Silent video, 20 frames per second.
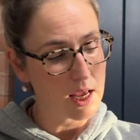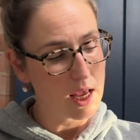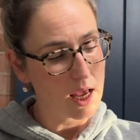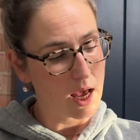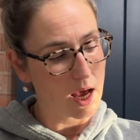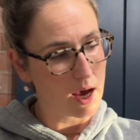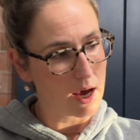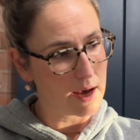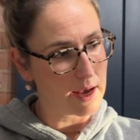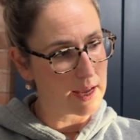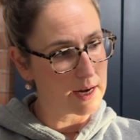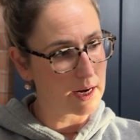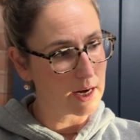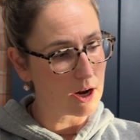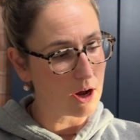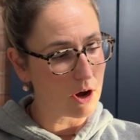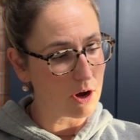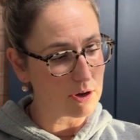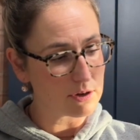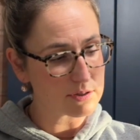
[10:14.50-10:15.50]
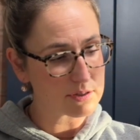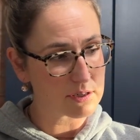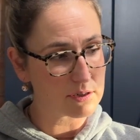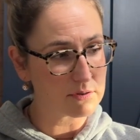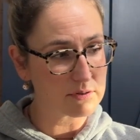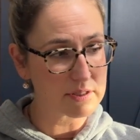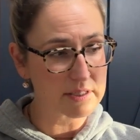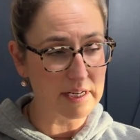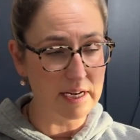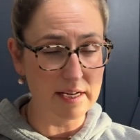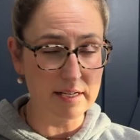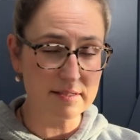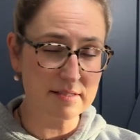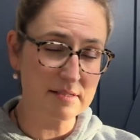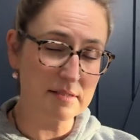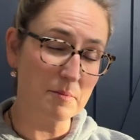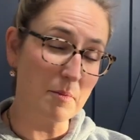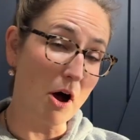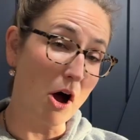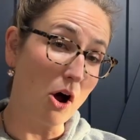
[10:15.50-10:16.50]
and it also does
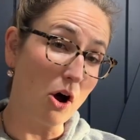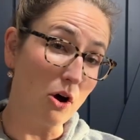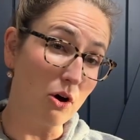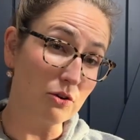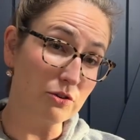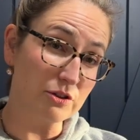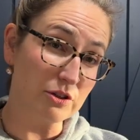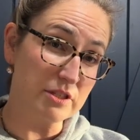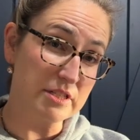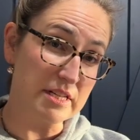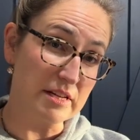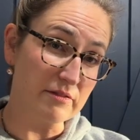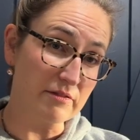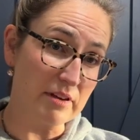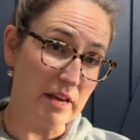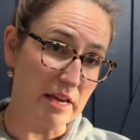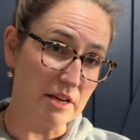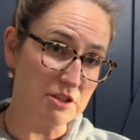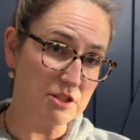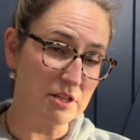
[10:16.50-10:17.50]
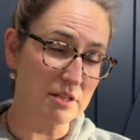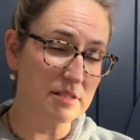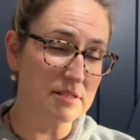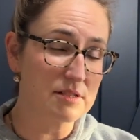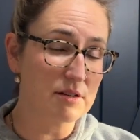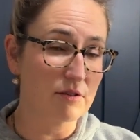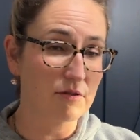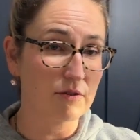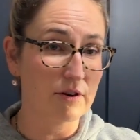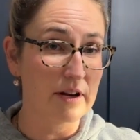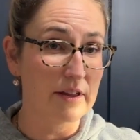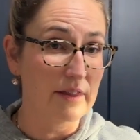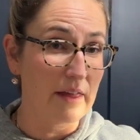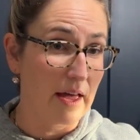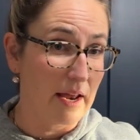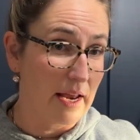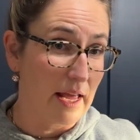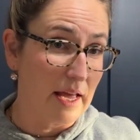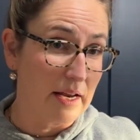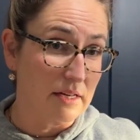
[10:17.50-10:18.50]
some ulnar deviation. So if we're in that
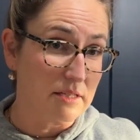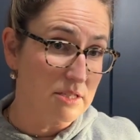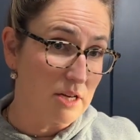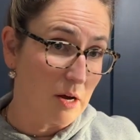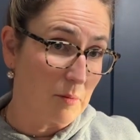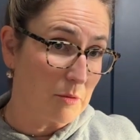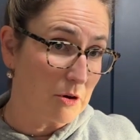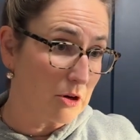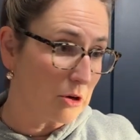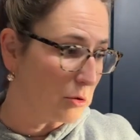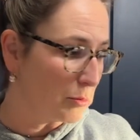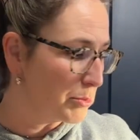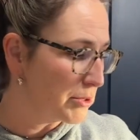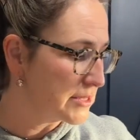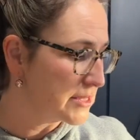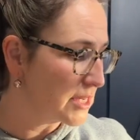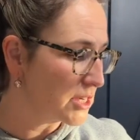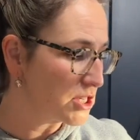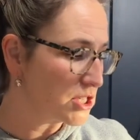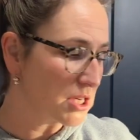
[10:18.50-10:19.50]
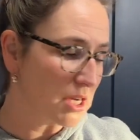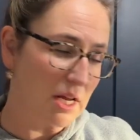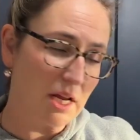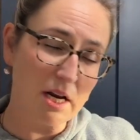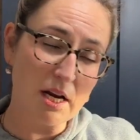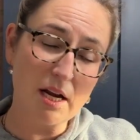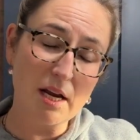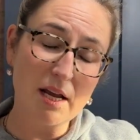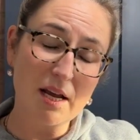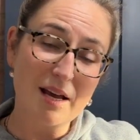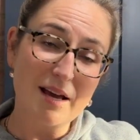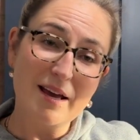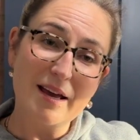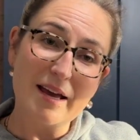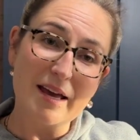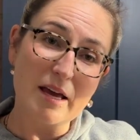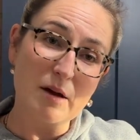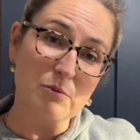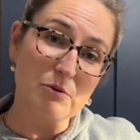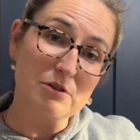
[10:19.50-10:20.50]
anatomical position,
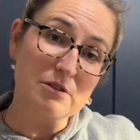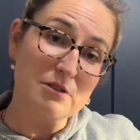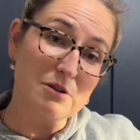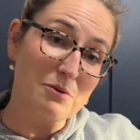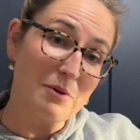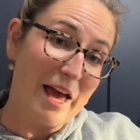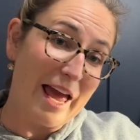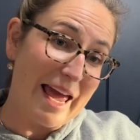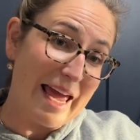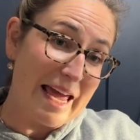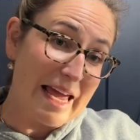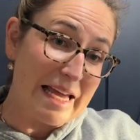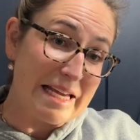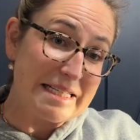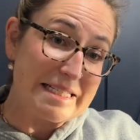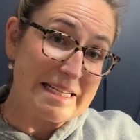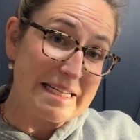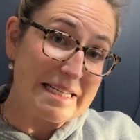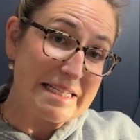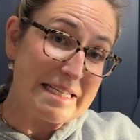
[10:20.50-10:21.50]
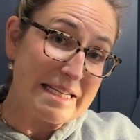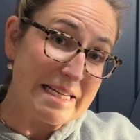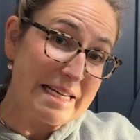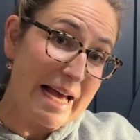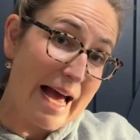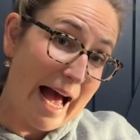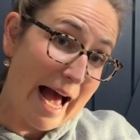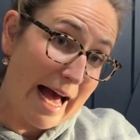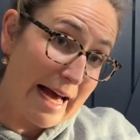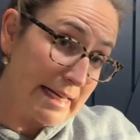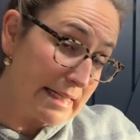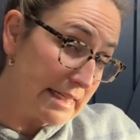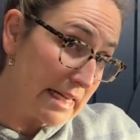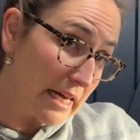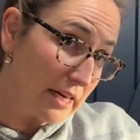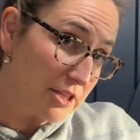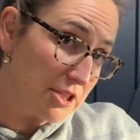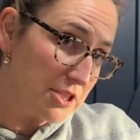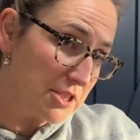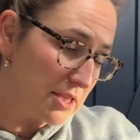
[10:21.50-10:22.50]
it will do ADD,
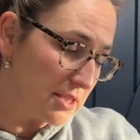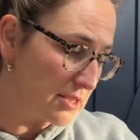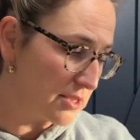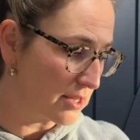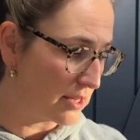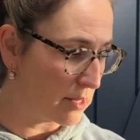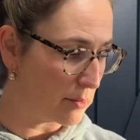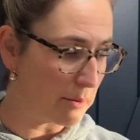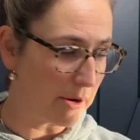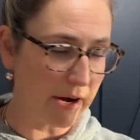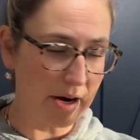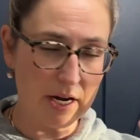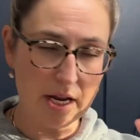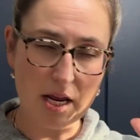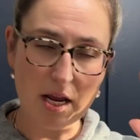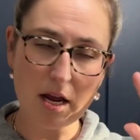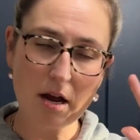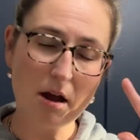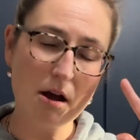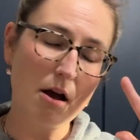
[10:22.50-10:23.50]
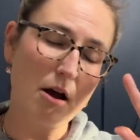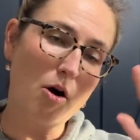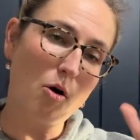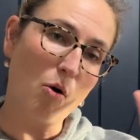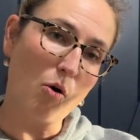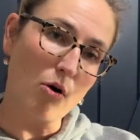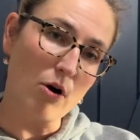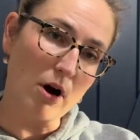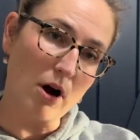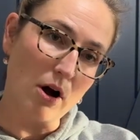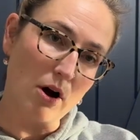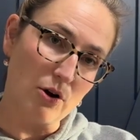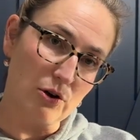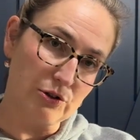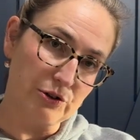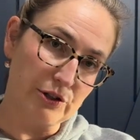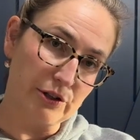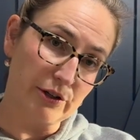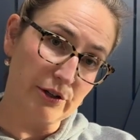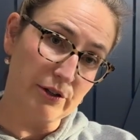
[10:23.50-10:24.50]
adduction to the body, or
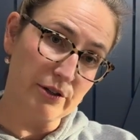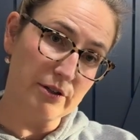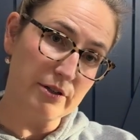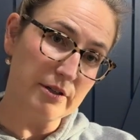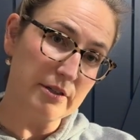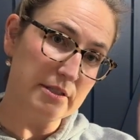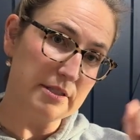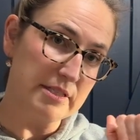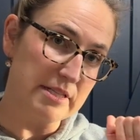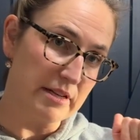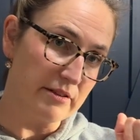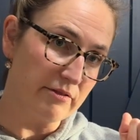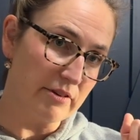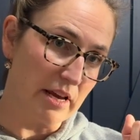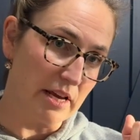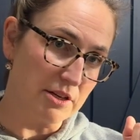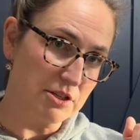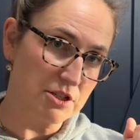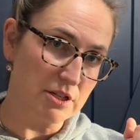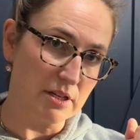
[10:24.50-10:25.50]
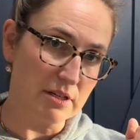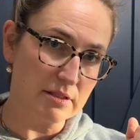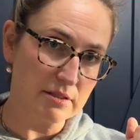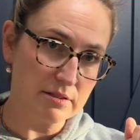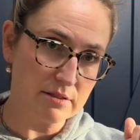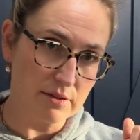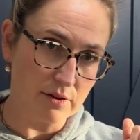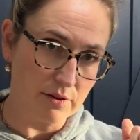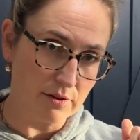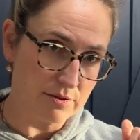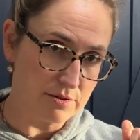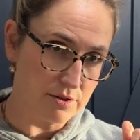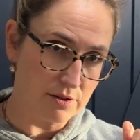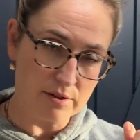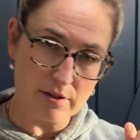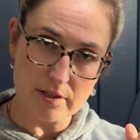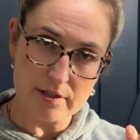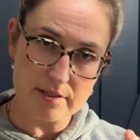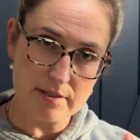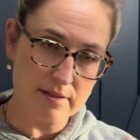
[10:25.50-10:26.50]
ulnar deviation. So those are
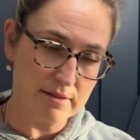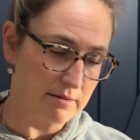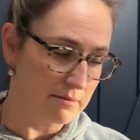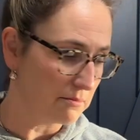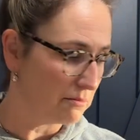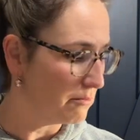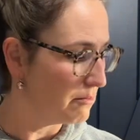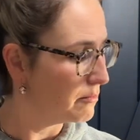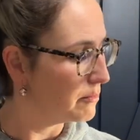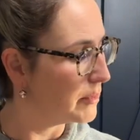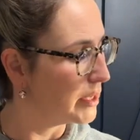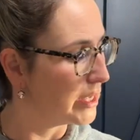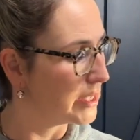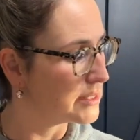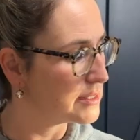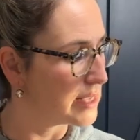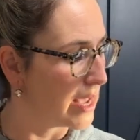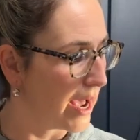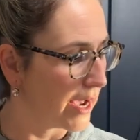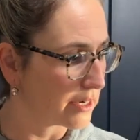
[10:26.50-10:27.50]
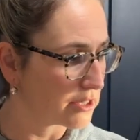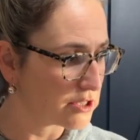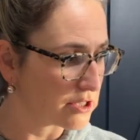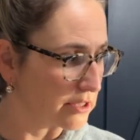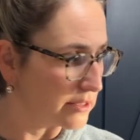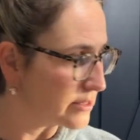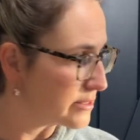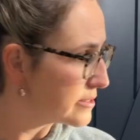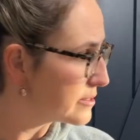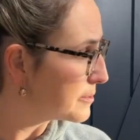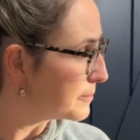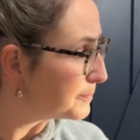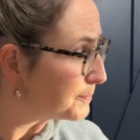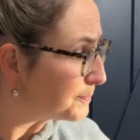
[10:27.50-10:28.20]
its actions.